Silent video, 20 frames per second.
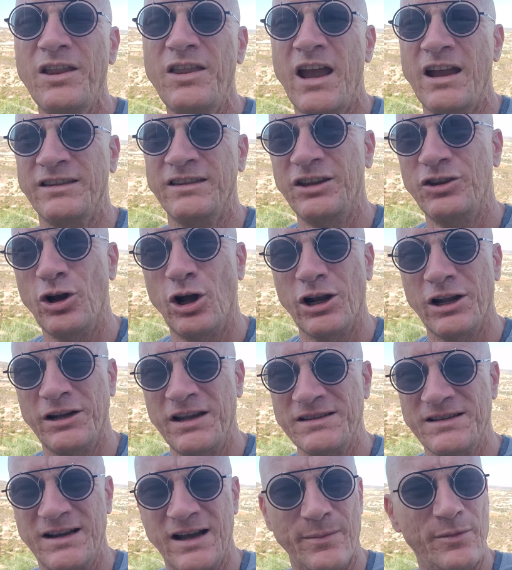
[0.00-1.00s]
that the dollar
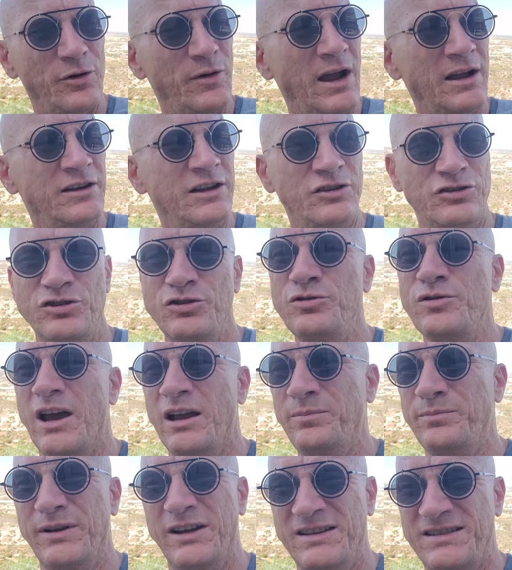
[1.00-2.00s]
doesn't come around and do
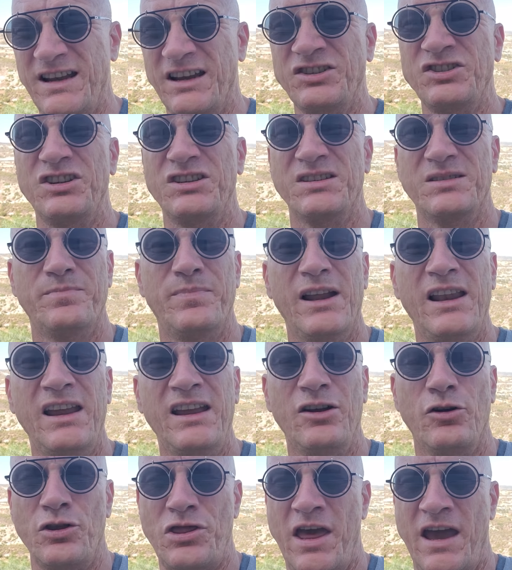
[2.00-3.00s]
that, but it's actually
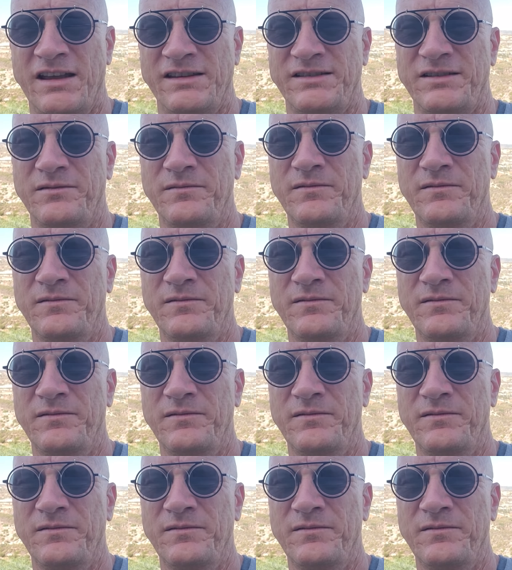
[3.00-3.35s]
spilling on that.